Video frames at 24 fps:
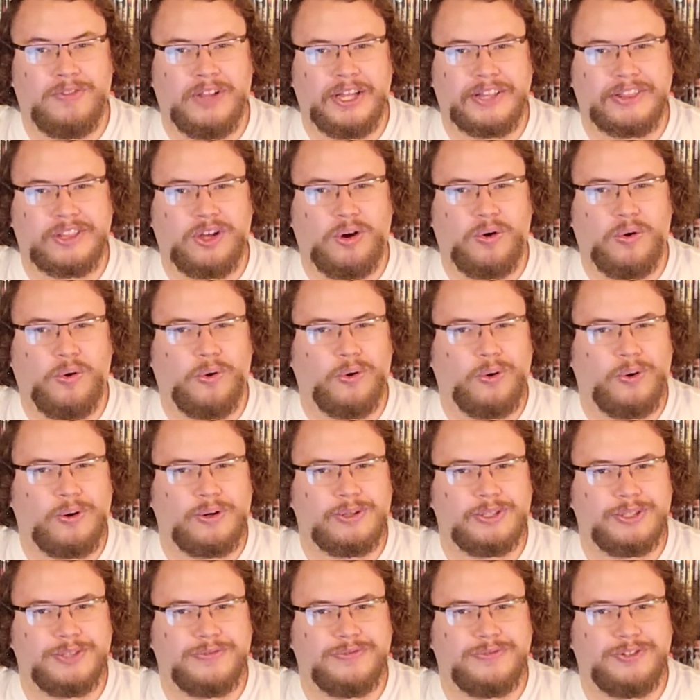like the
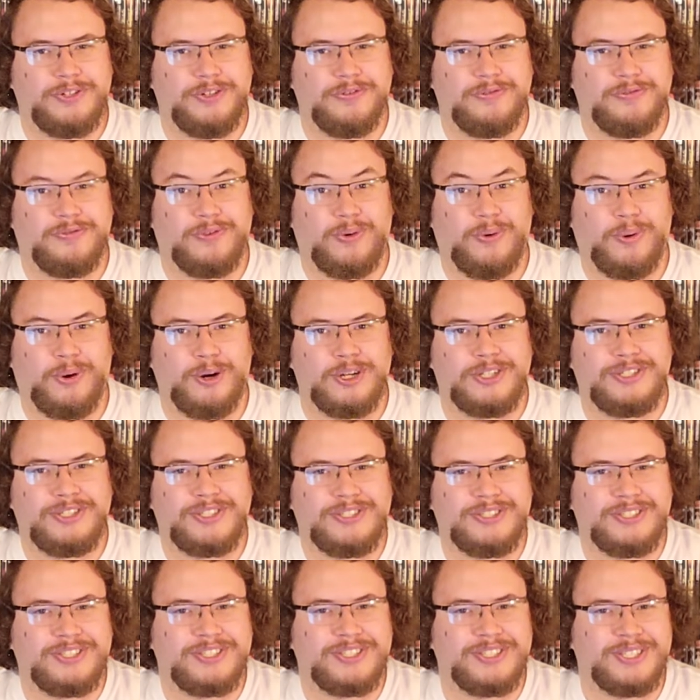horrors of
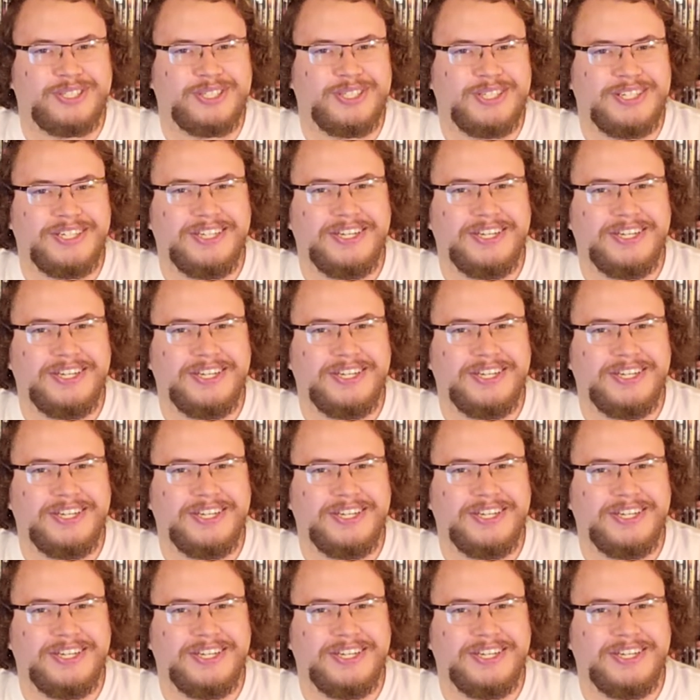divorce.